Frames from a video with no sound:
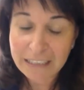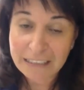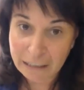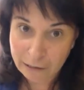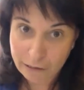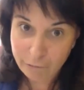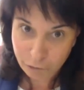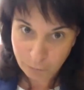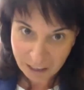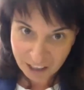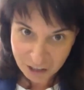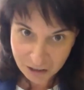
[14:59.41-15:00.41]
the
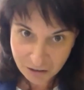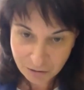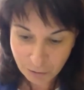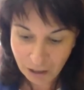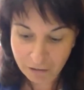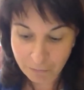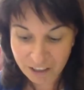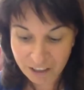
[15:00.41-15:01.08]
information we have